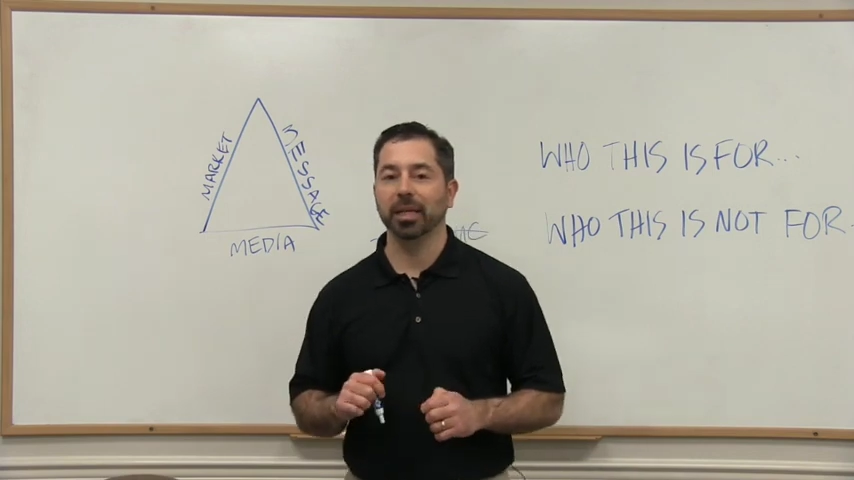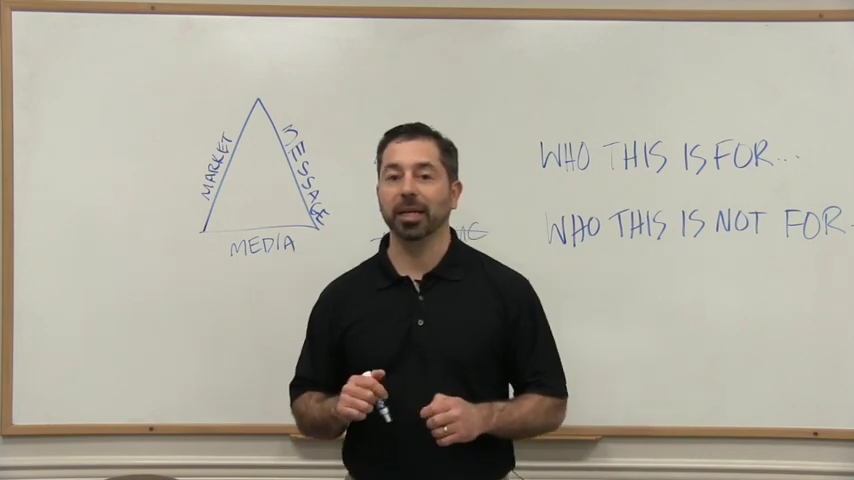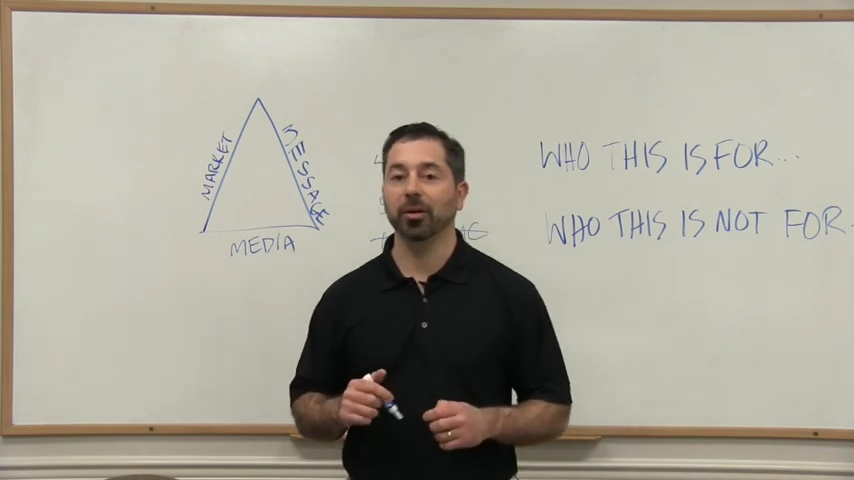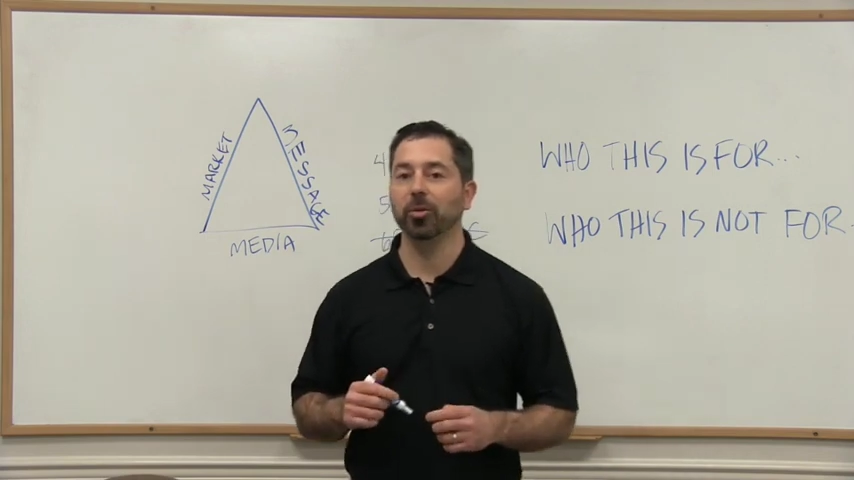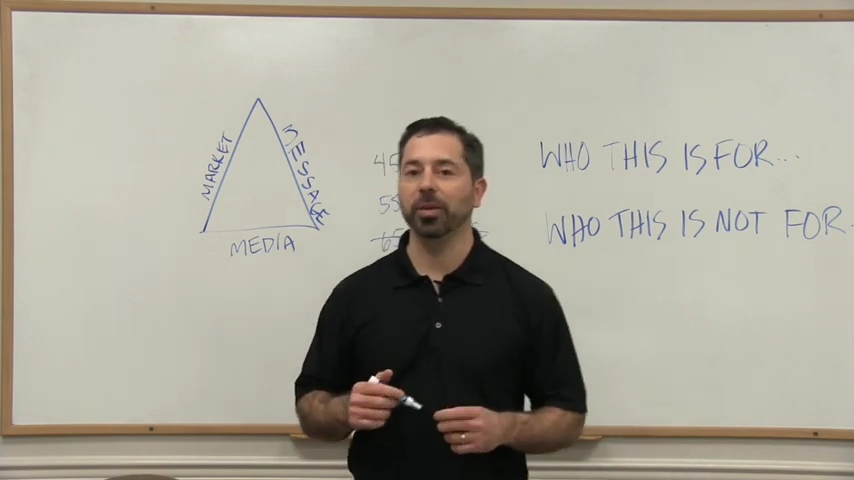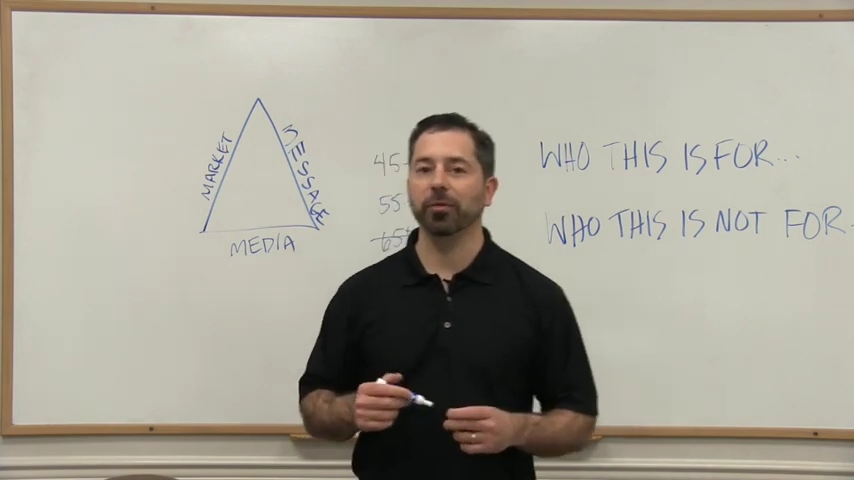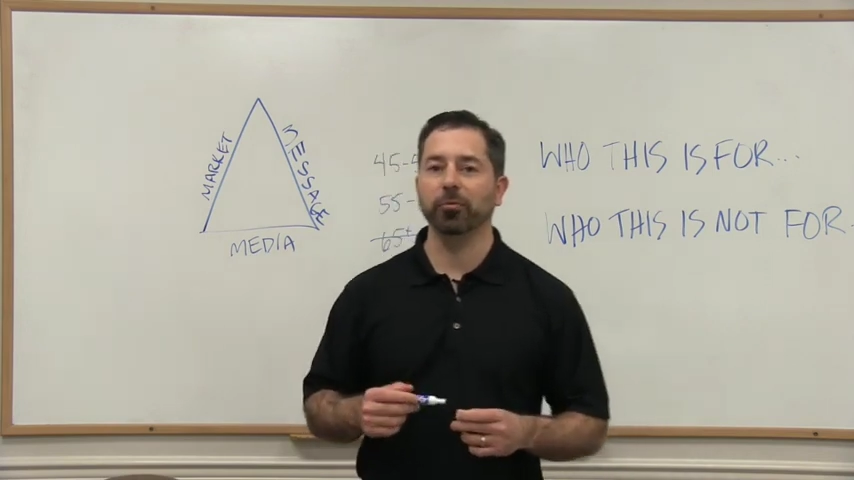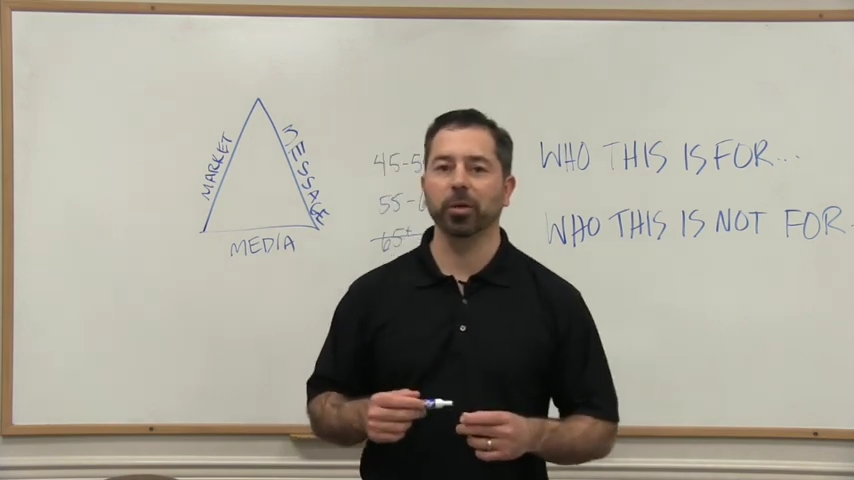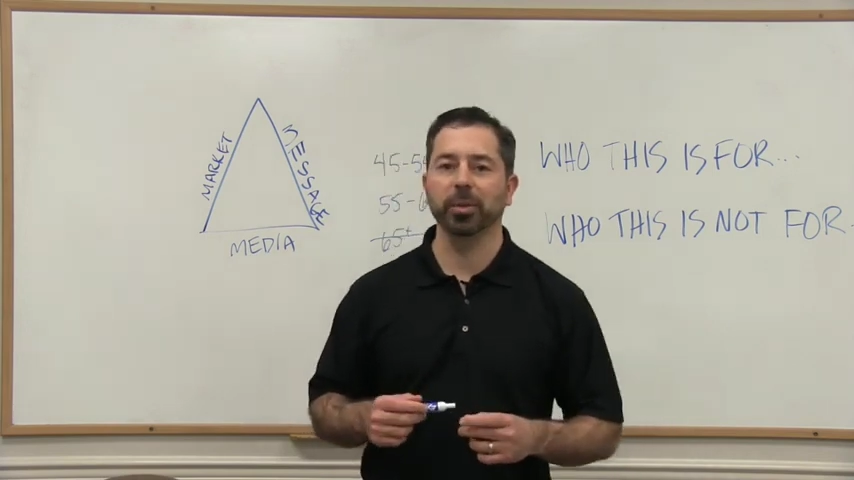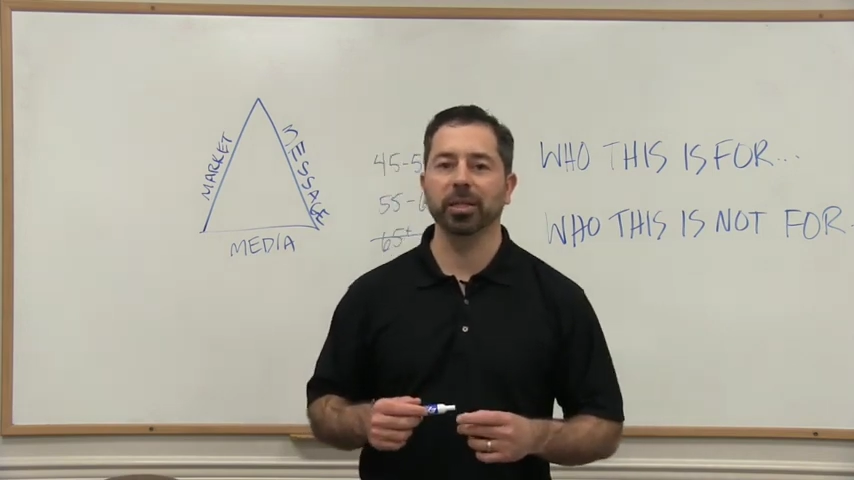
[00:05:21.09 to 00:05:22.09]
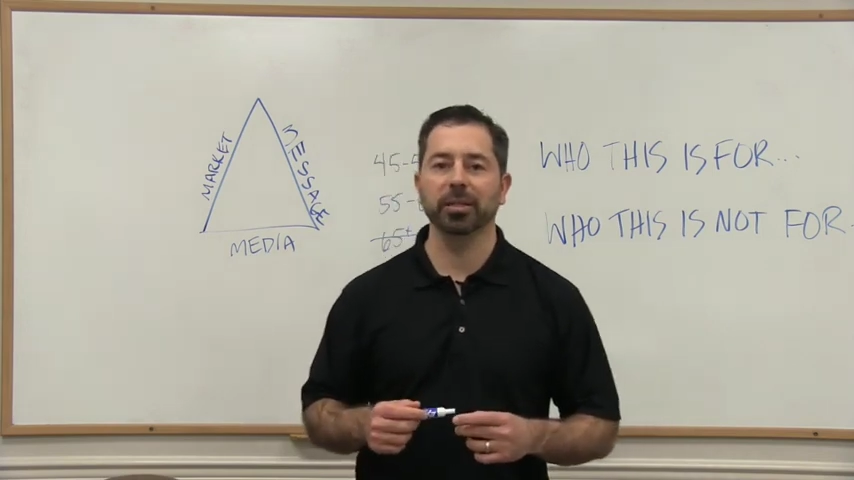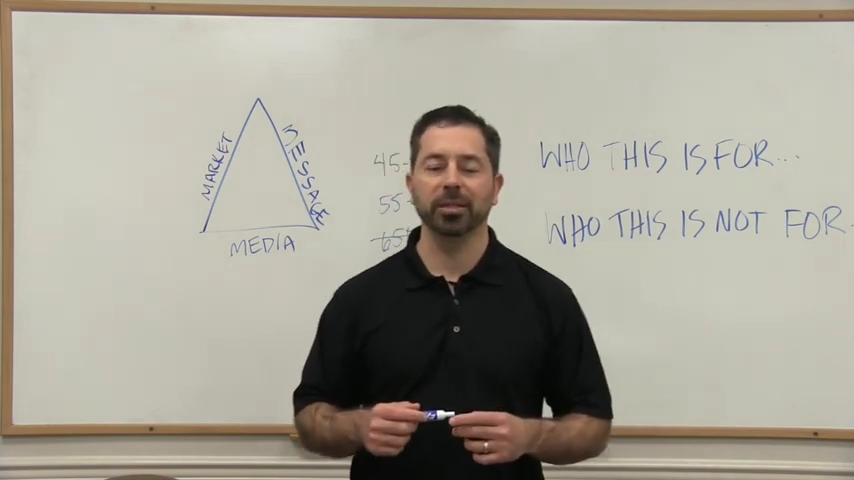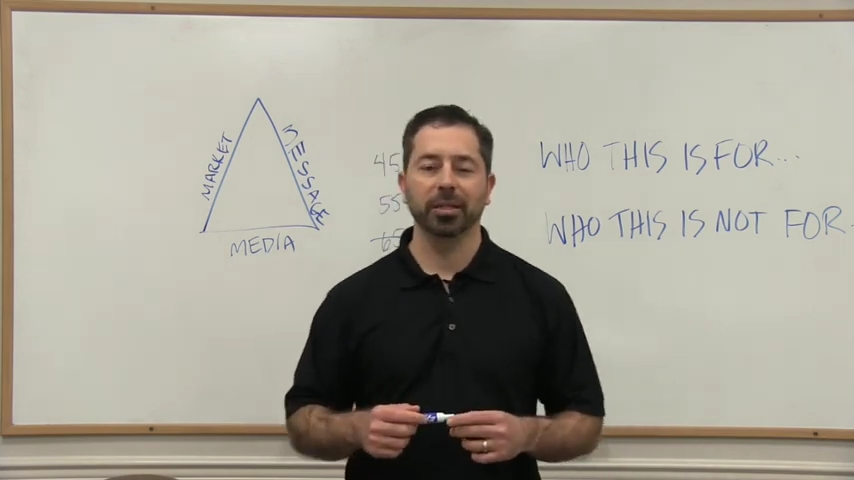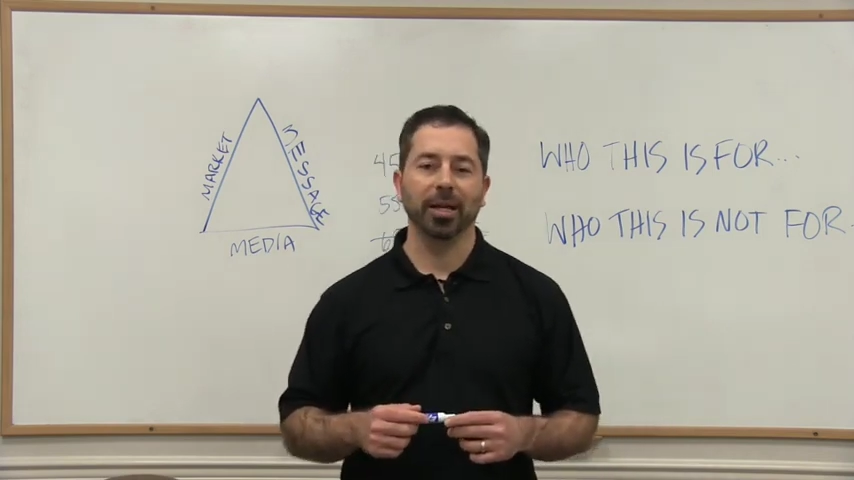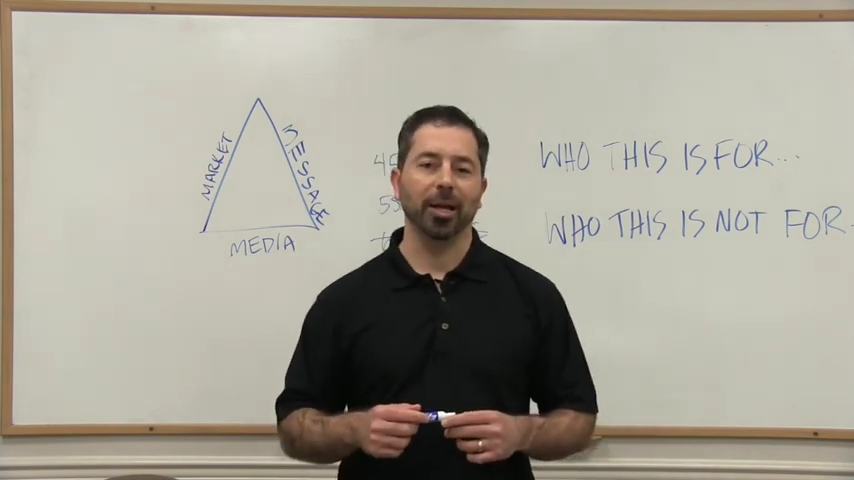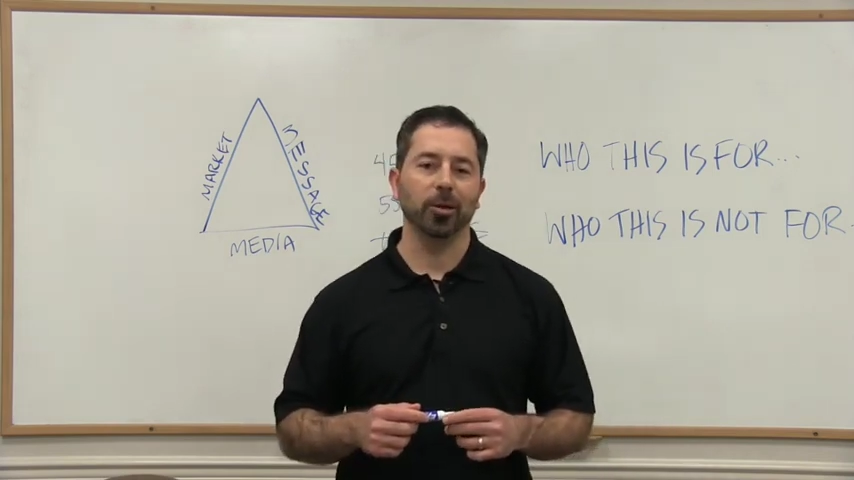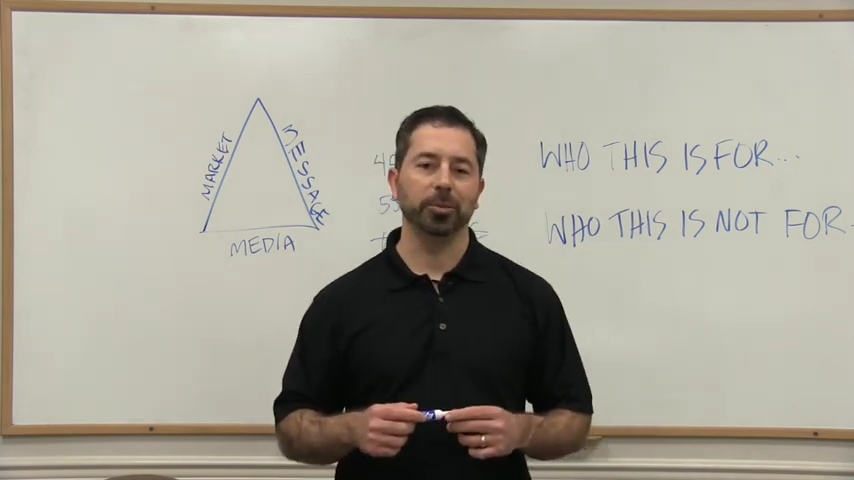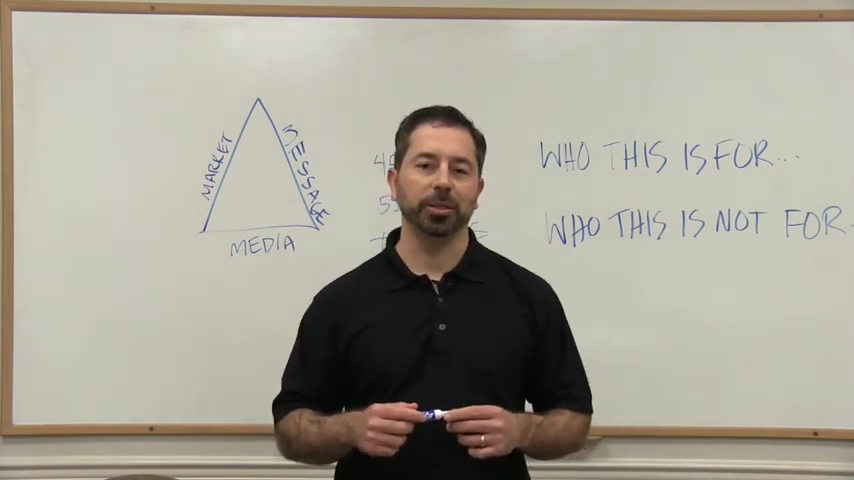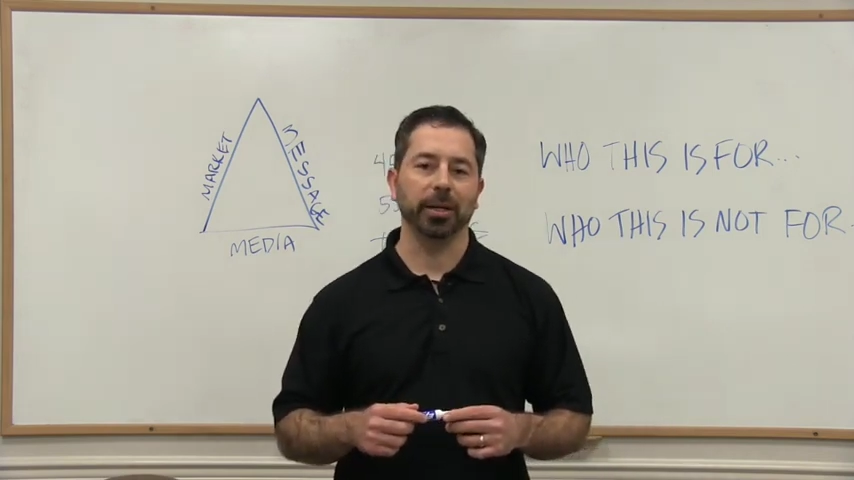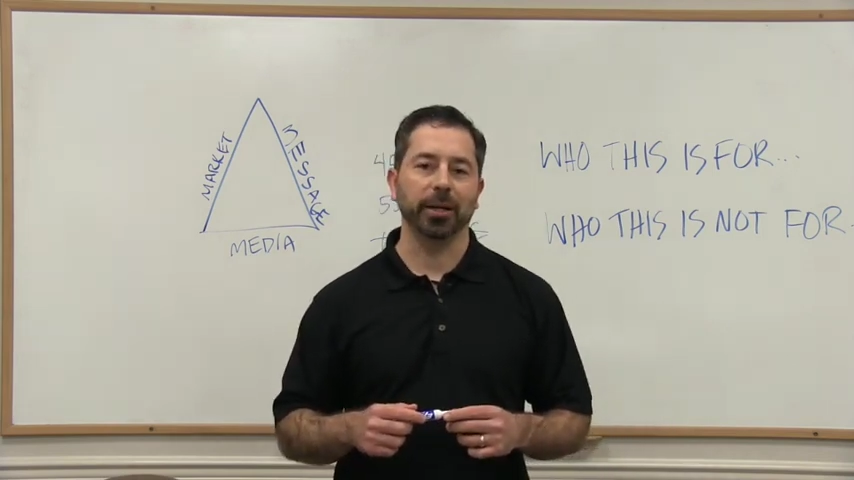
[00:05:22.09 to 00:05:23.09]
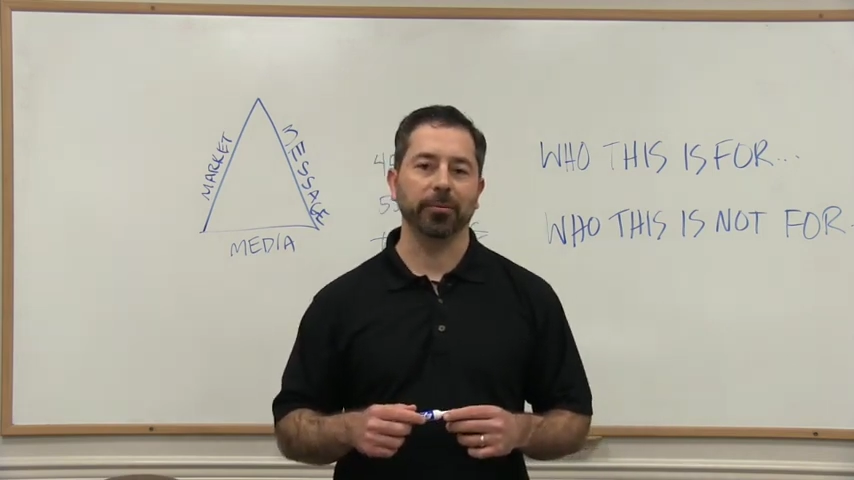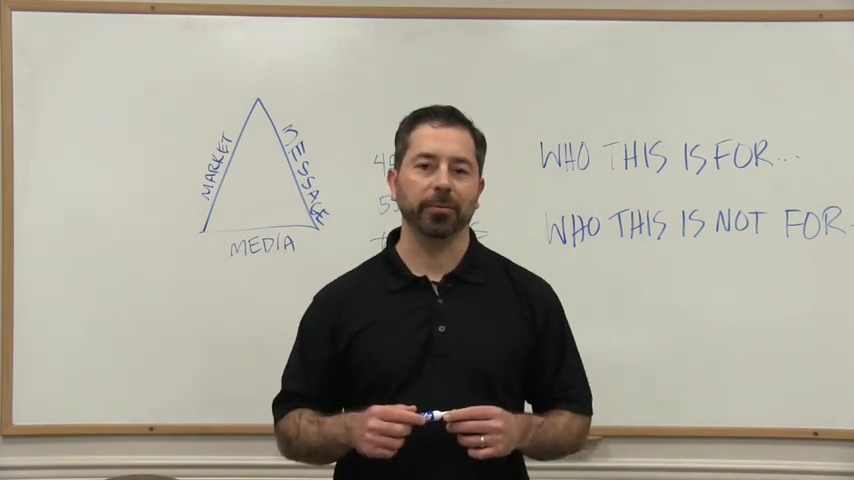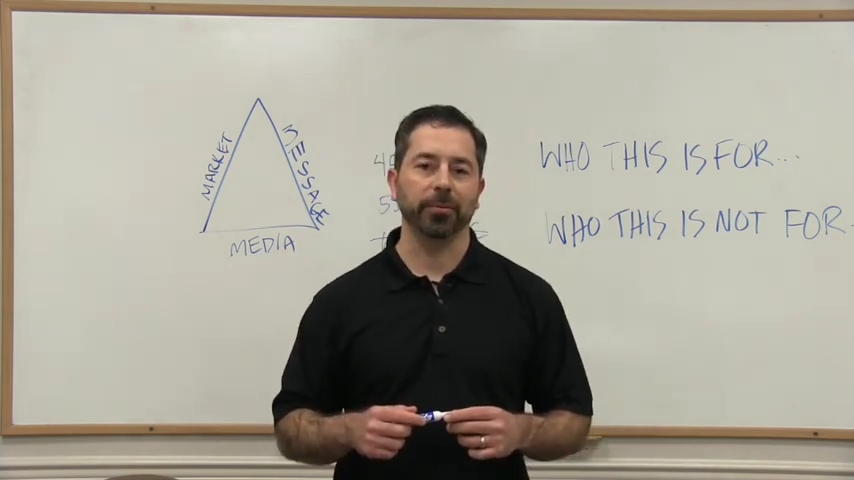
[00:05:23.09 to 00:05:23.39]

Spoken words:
and I hope that formula helps you out.